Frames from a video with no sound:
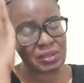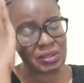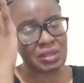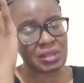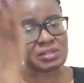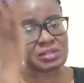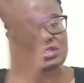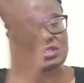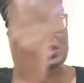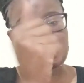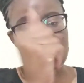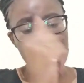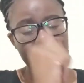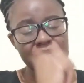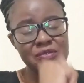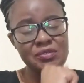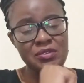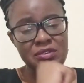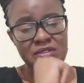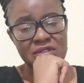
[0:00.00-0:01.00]
Yeah, take care
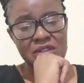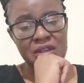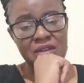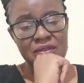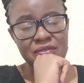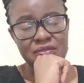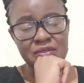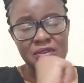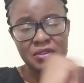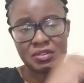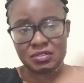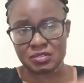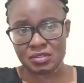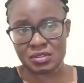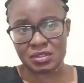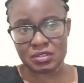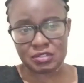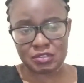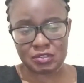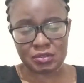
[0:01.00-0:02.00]
of yourself so
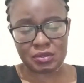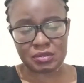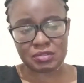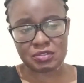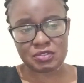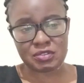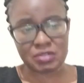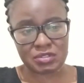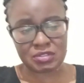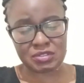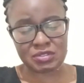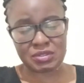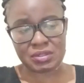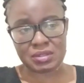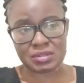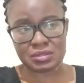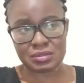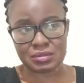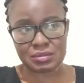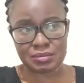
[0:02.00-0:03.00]
that you don't reach
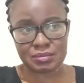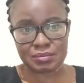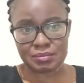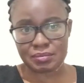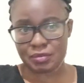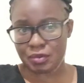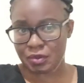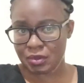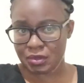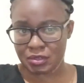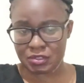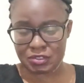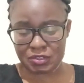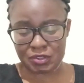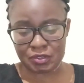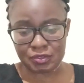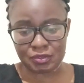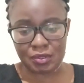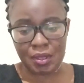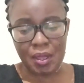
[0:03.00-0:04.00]
this point
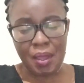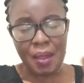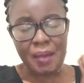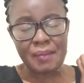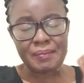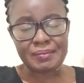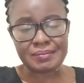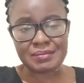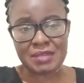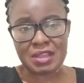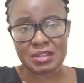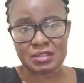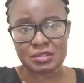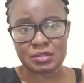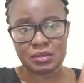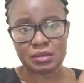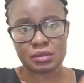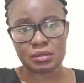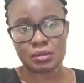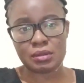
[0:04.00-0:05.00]
of
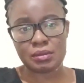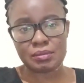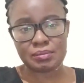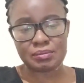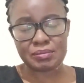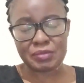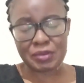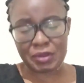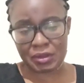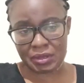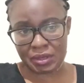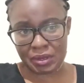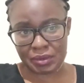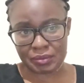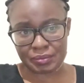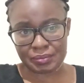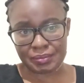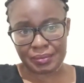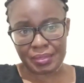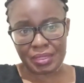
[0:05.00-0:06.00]
mental
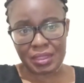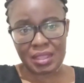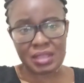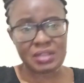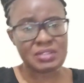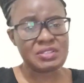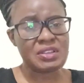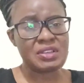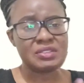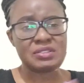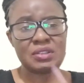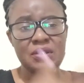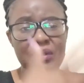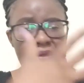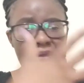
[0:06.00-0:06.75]
breakdown. It has a